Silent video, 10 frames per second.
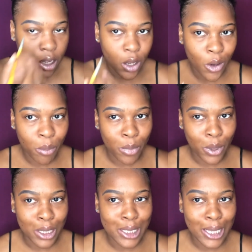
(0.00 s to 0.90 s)
I hope you
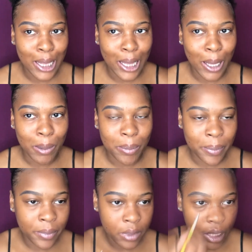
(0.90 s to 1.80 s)
can see them.
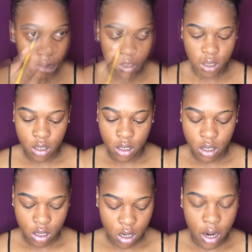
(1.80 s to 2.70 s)
Yeah.
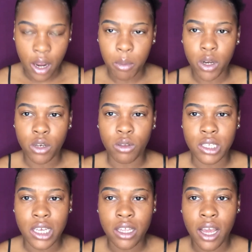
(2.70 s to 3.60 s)
All right, I'm gonna do
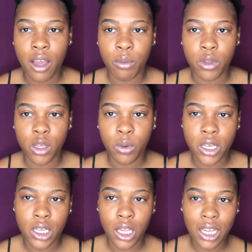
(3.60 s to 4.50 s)
this other eye really
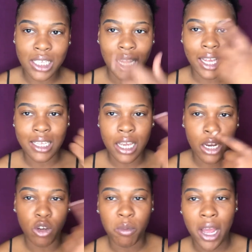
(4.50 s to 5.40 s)
quick because I like to kind
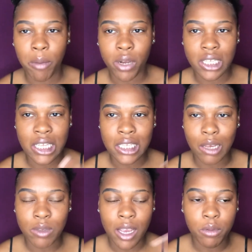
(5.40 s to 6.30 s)
of do my eyebrows at the
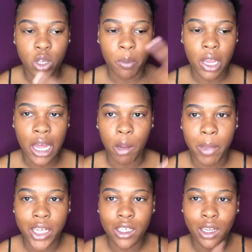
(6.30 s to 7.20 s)
same time. So I'm gonna kind of
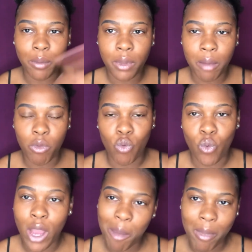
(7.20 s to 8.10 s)
match it up. I'll be
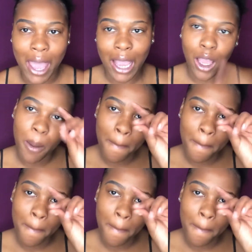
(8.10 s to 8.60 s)
right back.